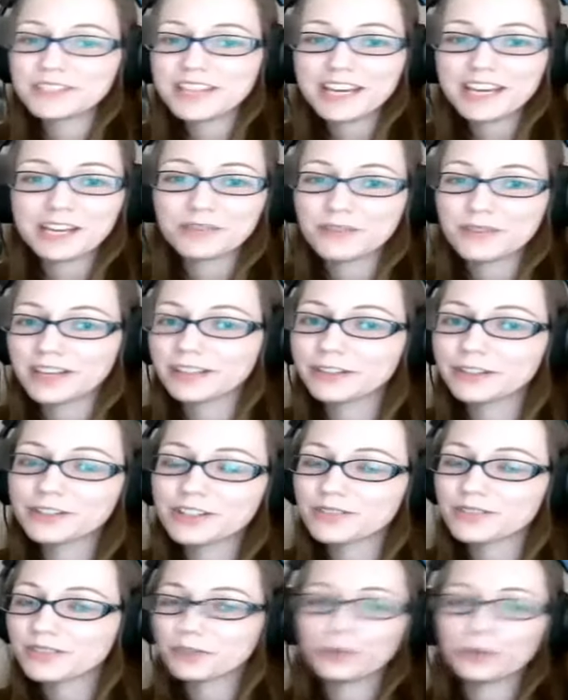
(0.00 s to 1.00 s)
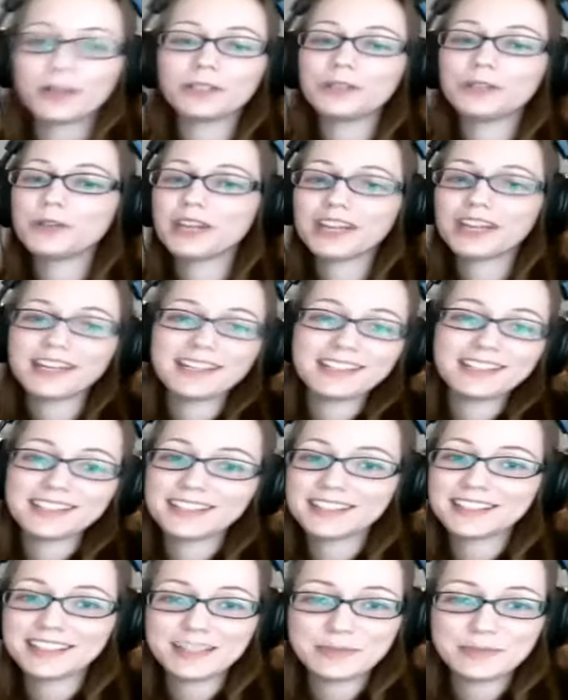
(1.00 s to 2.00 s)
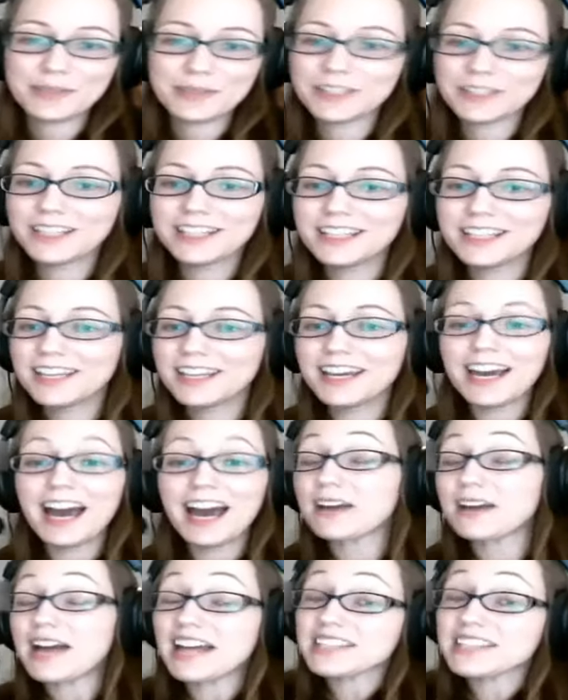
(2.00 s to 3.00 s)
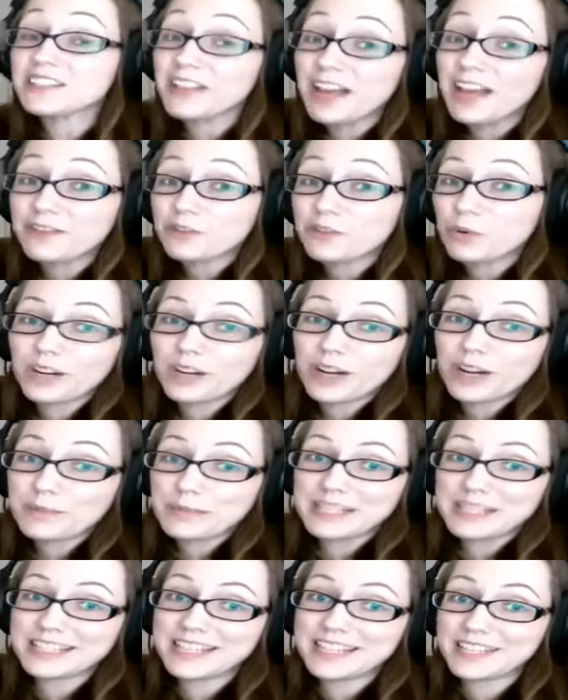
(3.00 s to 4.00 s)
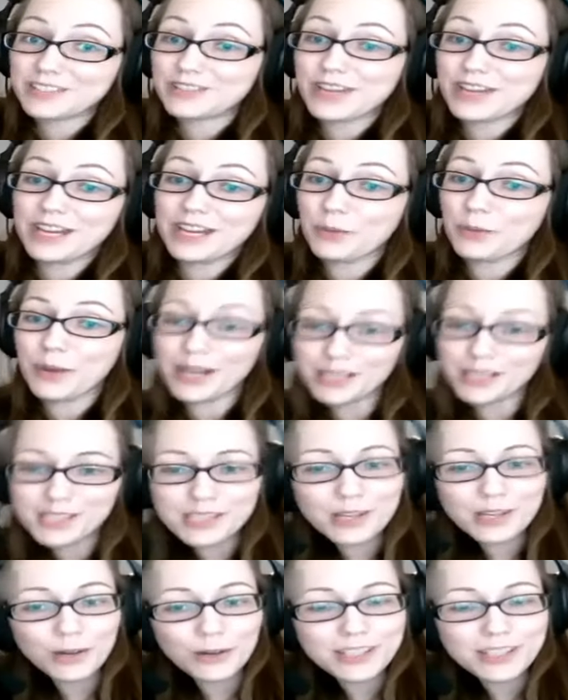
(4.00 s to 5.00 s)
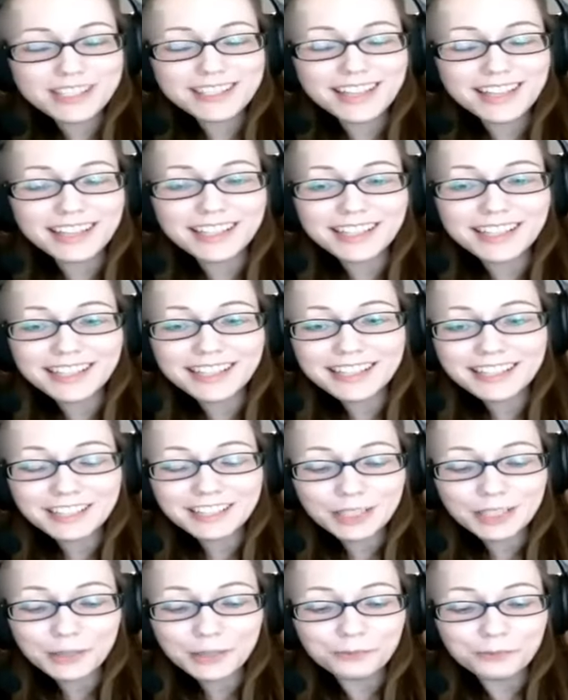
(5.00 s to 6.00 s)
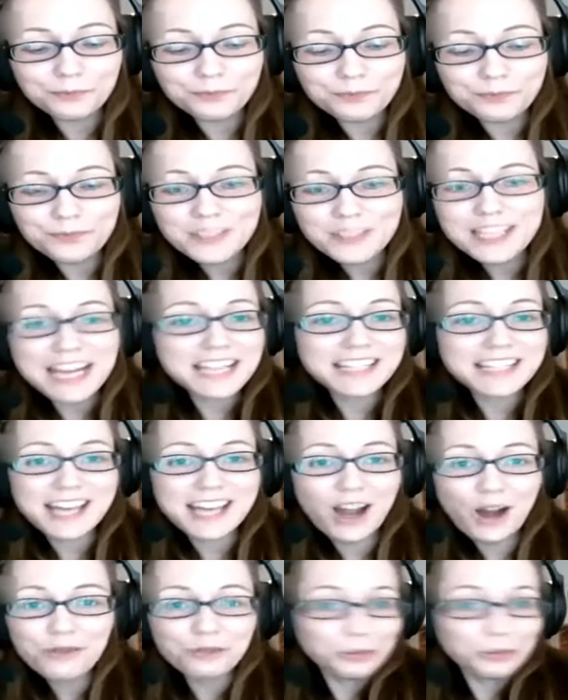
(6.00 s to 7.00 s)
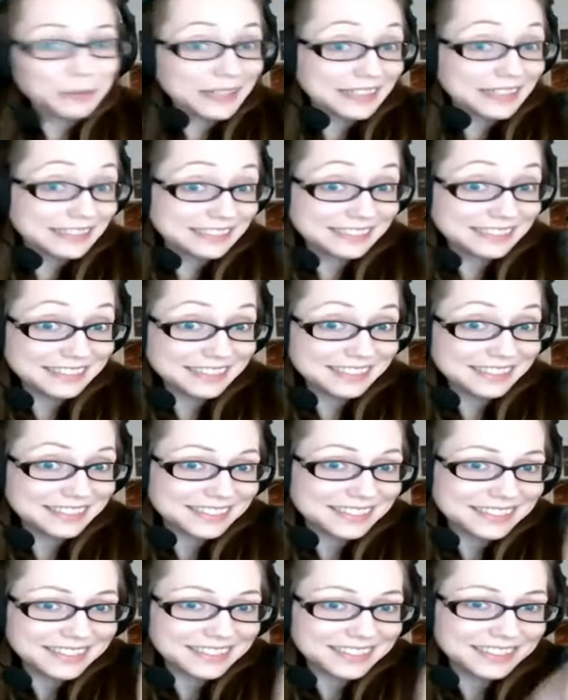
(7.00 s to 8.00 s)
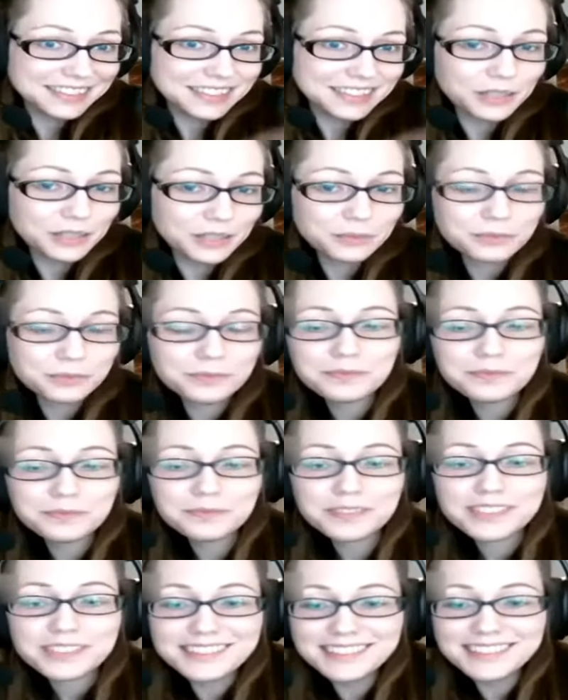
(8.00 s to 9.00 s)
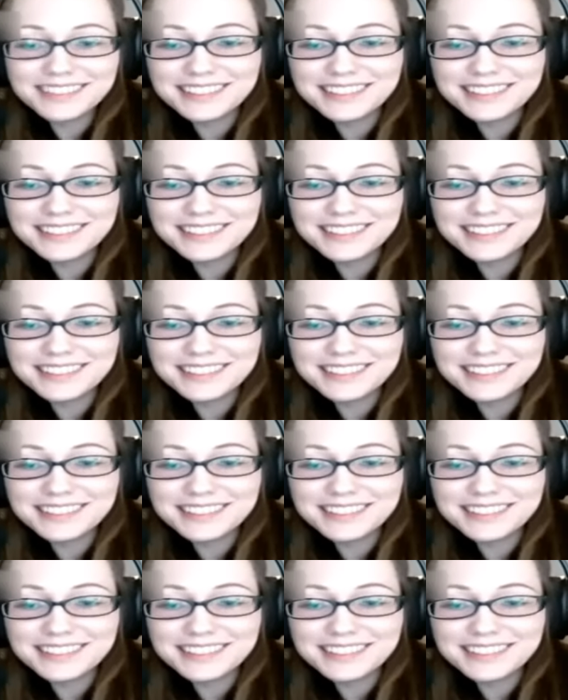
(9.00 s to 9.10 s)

take advantage of it while you can. I mean, I, I still have to work on Monday too anyway, so it's not like, you know, it's not a day off for me. Eh, you, you know. It's